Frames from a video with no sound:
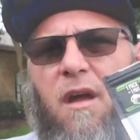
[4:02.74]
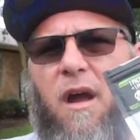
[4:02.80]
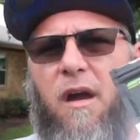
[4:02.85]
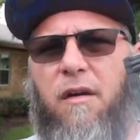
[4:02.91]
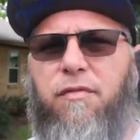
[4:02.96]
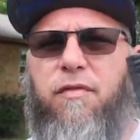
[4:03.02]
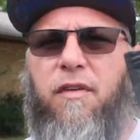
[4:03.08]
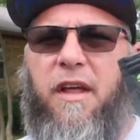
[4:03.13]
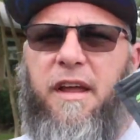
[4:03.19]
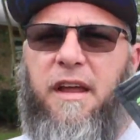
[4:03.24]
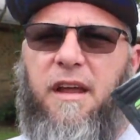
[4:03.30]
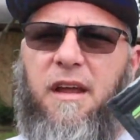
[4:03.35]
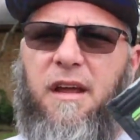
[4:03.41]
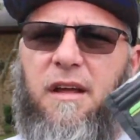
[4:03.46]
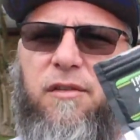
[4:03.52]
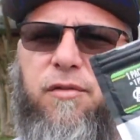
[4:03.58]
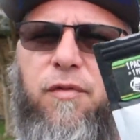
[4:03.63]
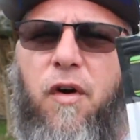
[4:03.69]
Our flake.
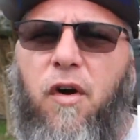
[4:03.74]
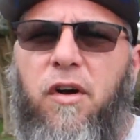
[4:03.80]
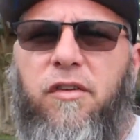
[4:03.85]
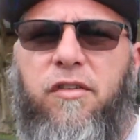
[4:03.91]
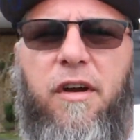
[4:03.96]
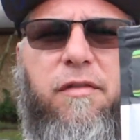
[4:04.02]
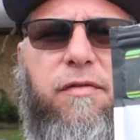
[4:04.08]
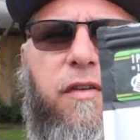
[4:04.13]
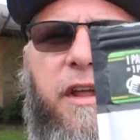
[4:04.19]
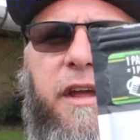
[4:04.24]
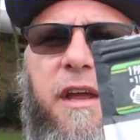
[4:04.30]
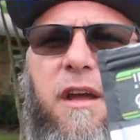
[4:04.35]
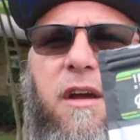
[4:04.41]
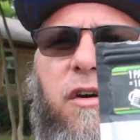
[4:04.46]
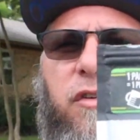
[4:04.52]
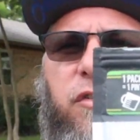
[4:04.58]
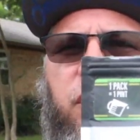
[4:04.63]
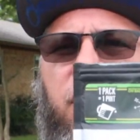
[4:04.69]
As far as our flake
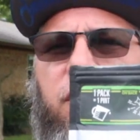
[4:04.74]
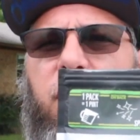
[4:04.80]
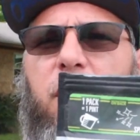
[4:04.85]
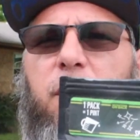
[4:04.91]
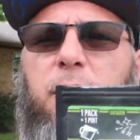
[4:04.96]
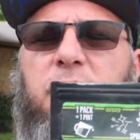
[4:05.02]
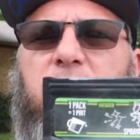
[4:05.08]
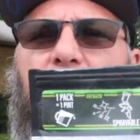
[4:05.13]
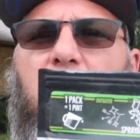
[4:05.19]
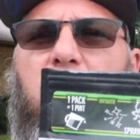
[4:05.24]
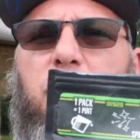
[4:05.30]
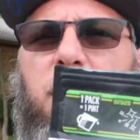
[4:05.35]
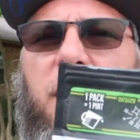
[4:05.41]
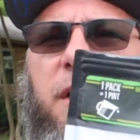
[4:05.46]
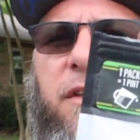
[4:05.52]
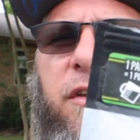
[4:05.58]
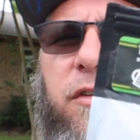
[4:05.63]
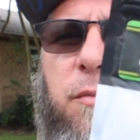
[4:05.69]
goes, y'all have heard me talk
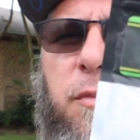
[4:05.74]
about this